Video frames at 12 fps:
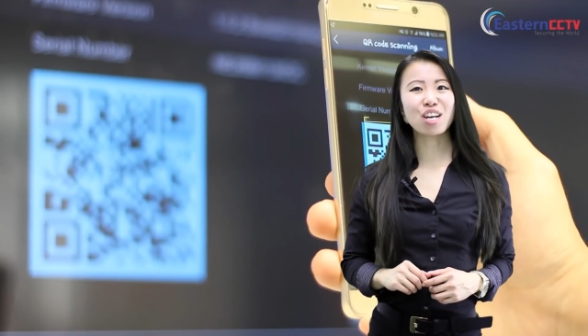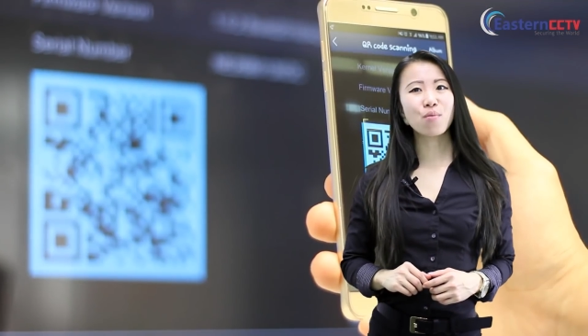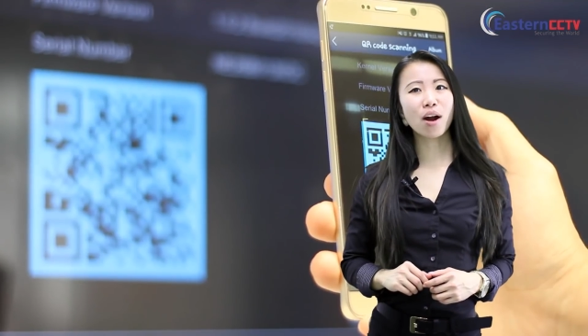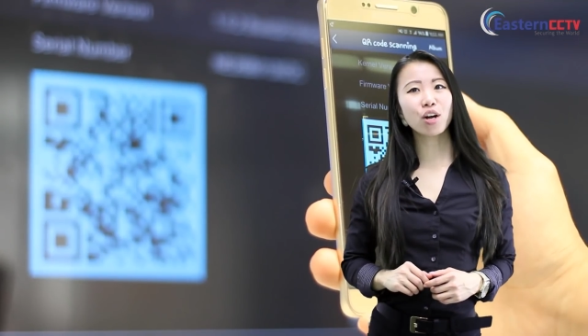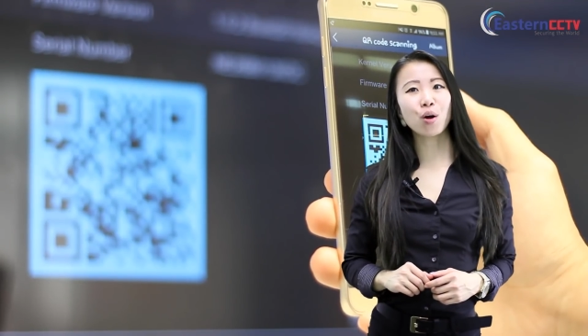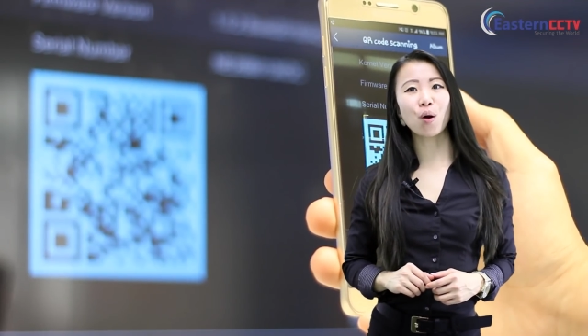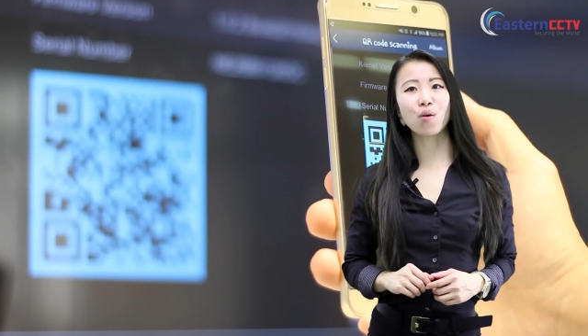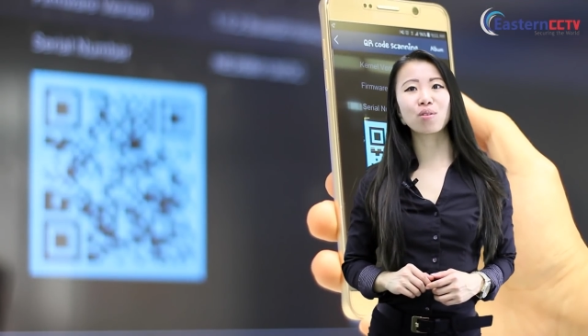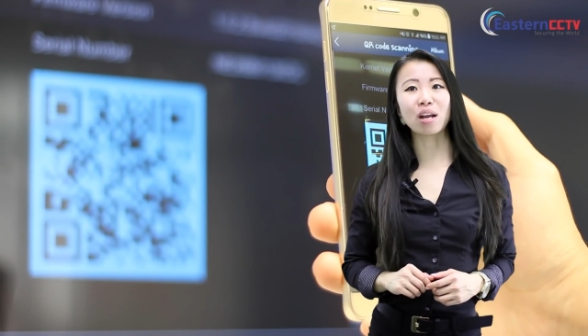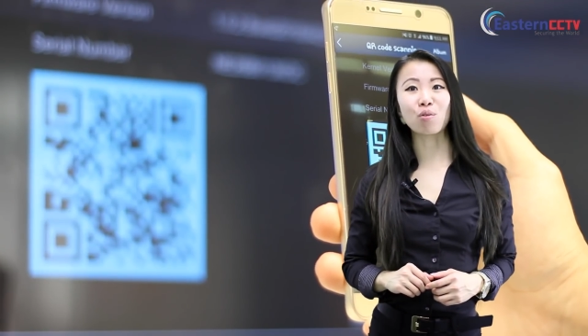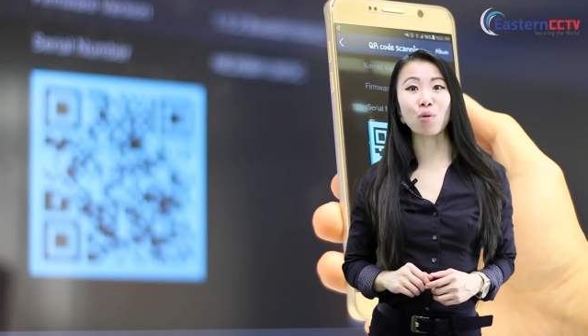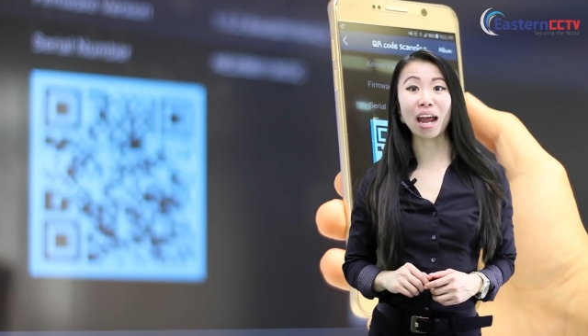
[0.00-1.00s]
QR code
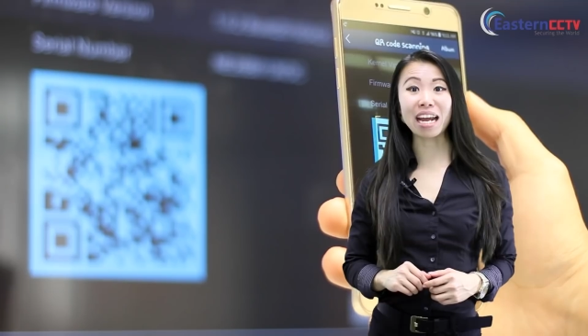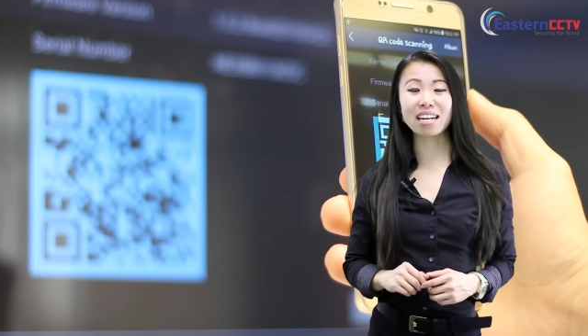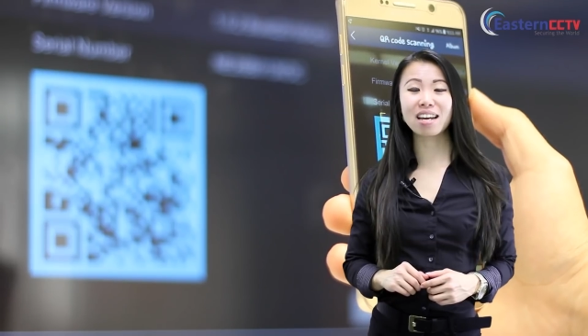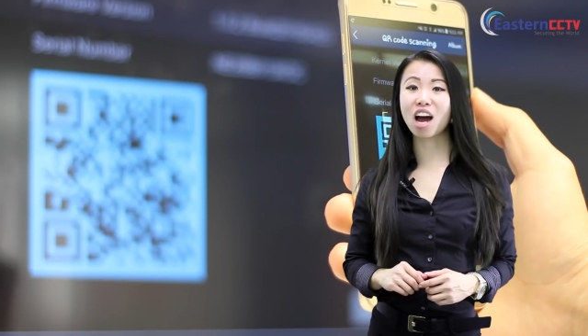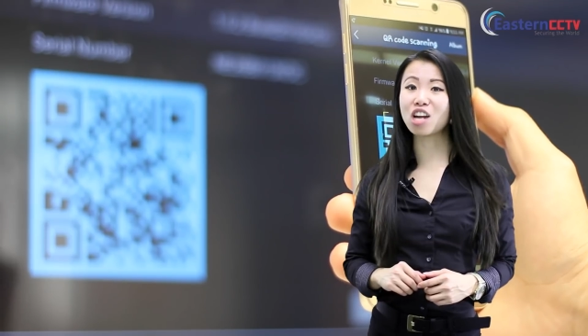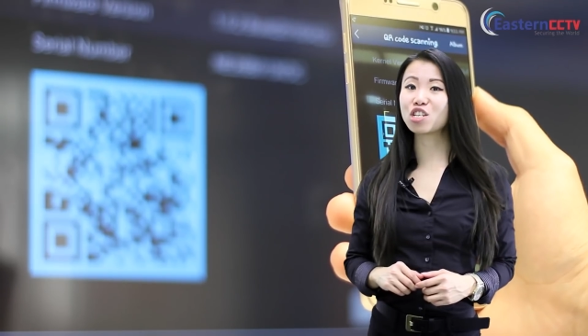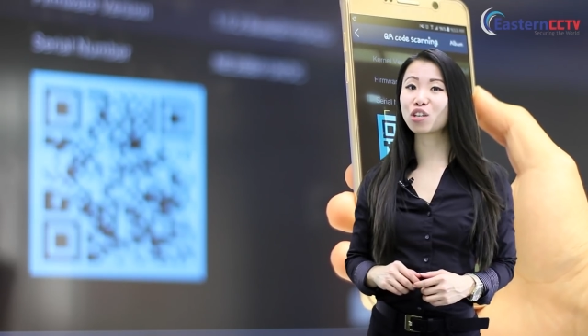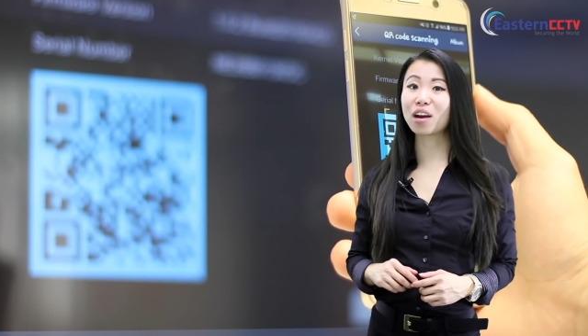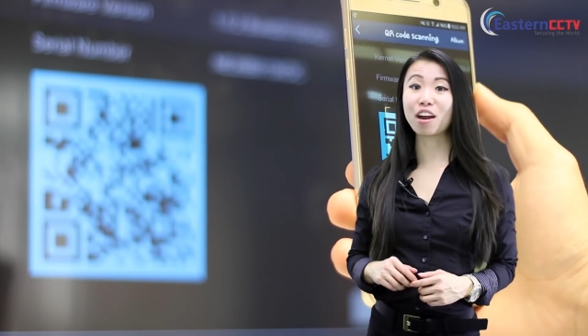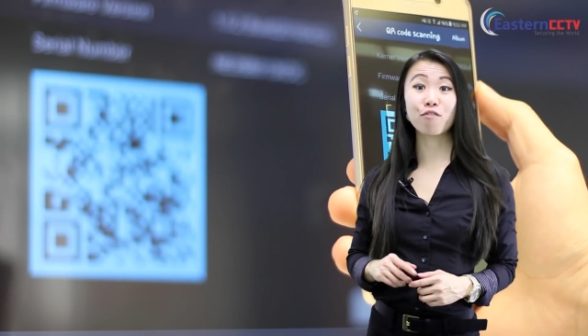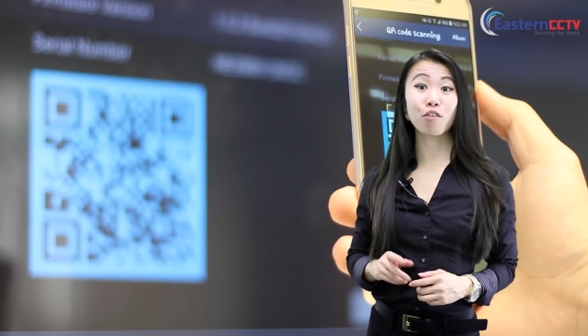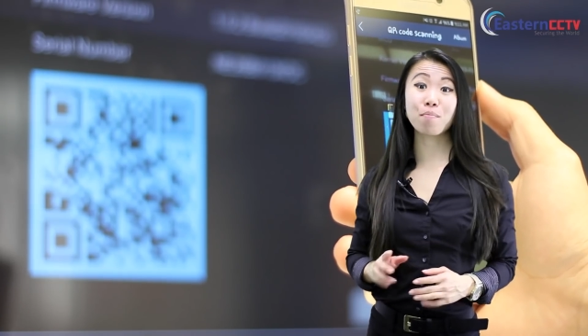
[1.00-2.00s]
located under
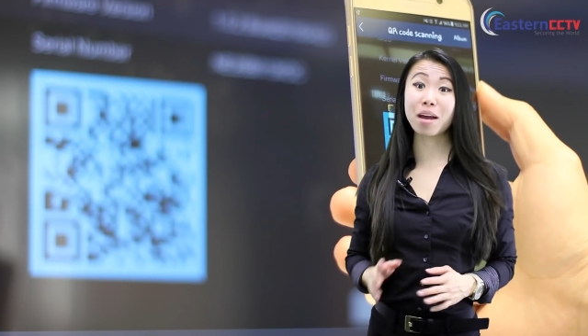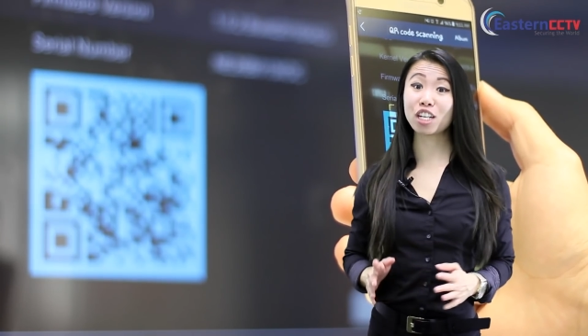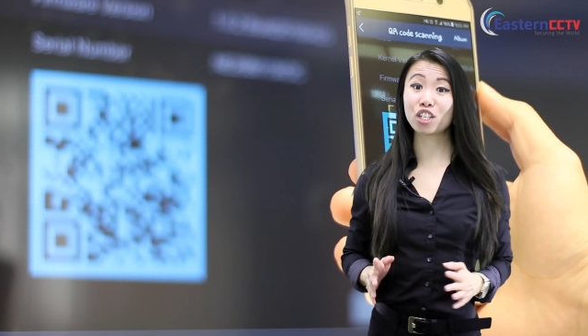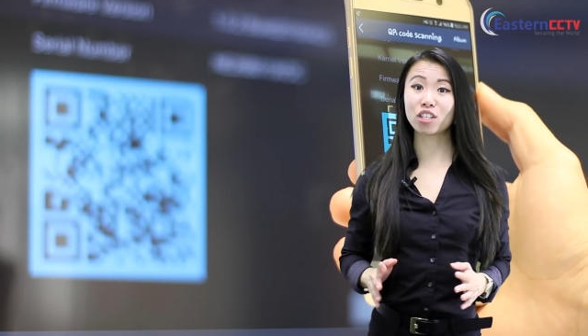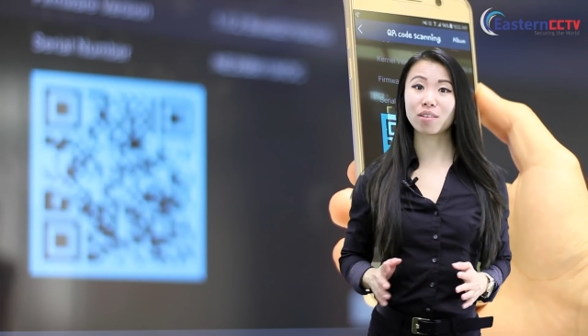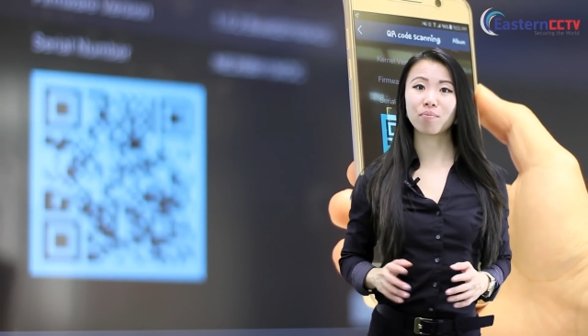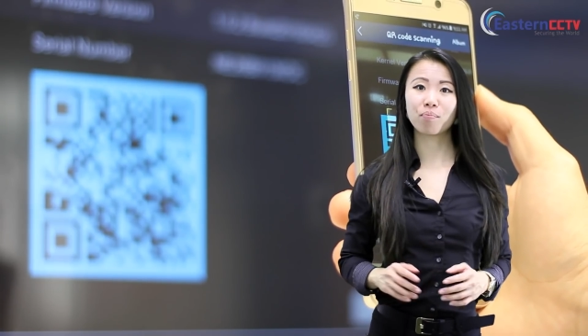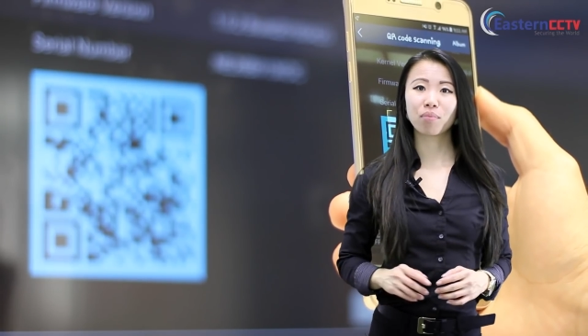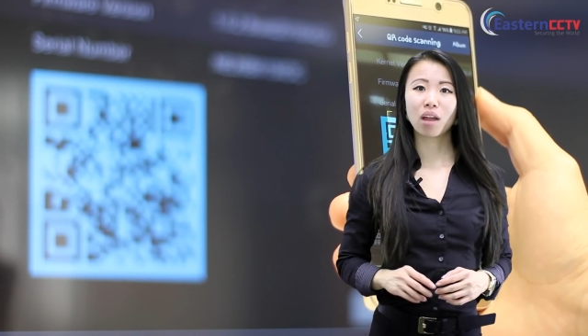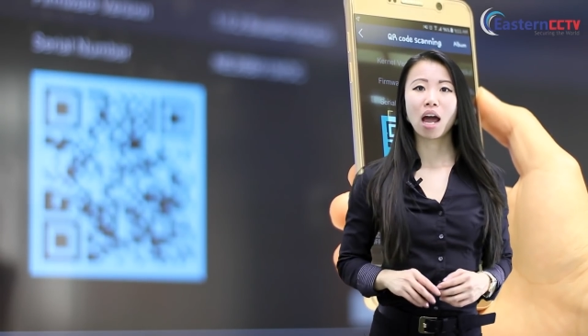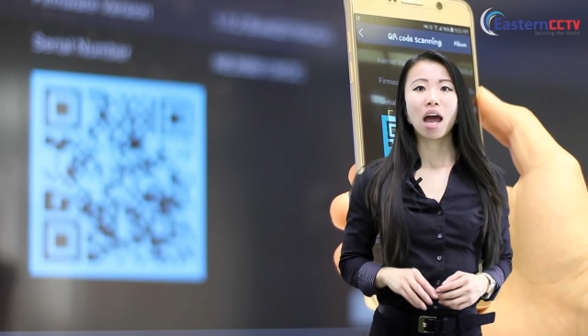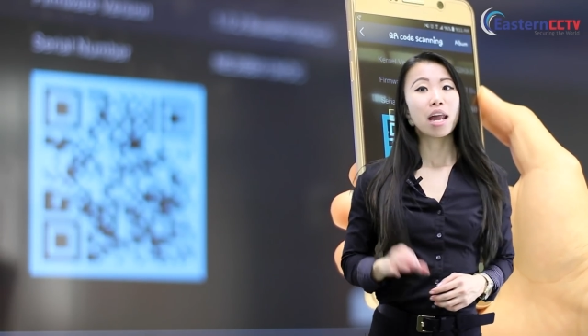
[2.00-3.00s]
Information.
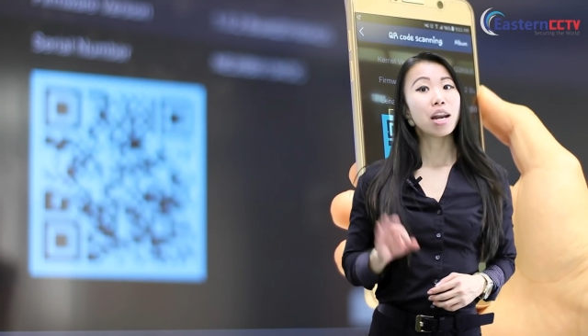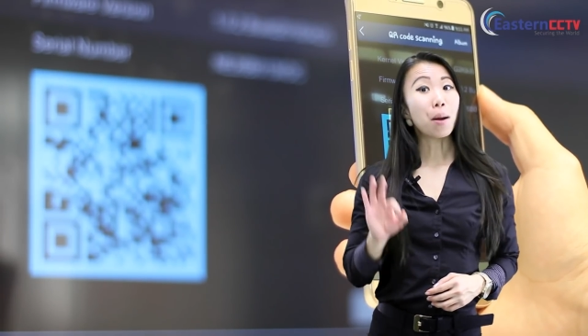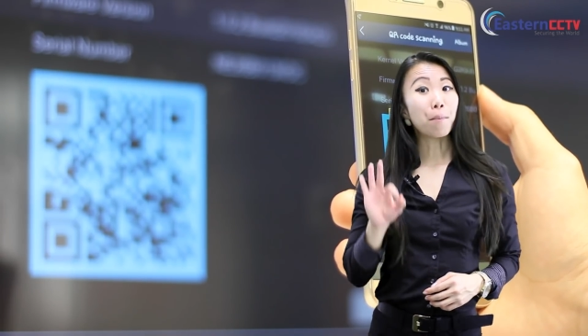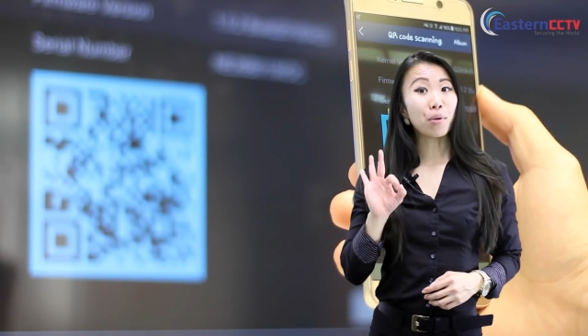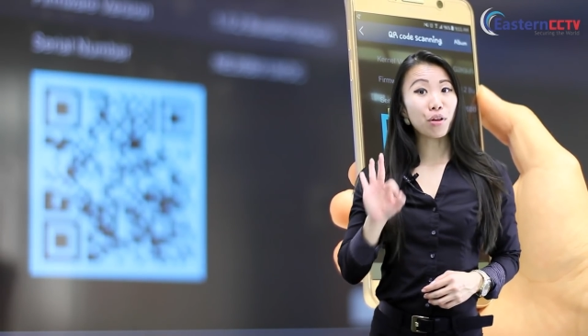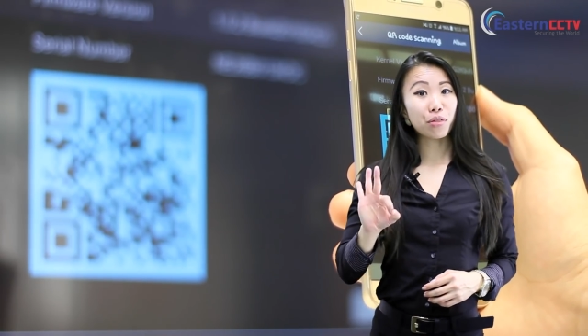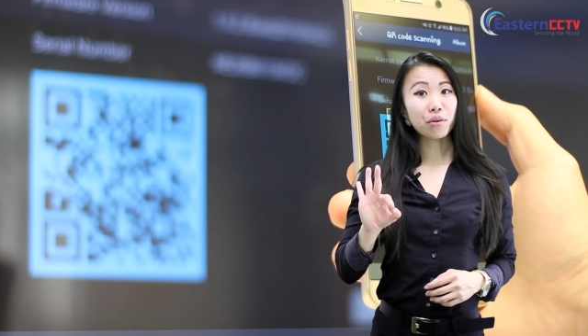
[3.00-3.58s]
Number